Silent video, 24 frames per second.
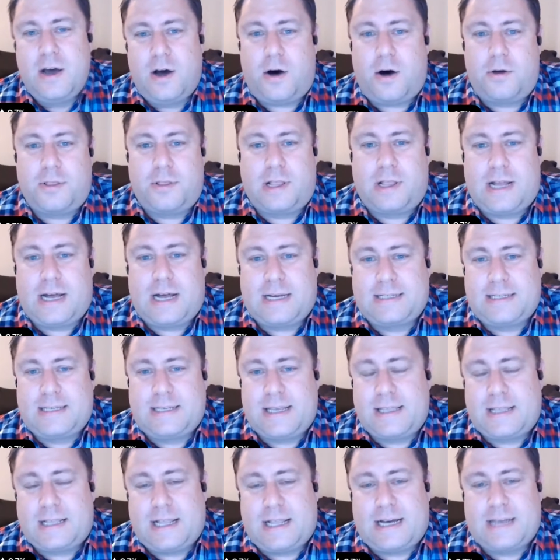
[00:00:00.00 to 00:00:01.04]
in the
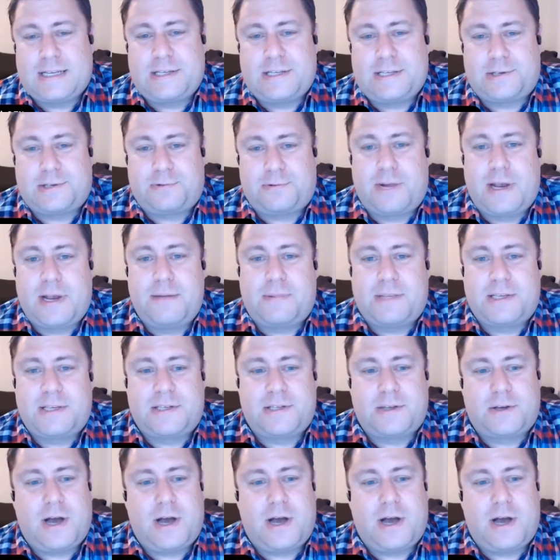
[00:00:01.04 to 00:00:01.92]
last 3 months.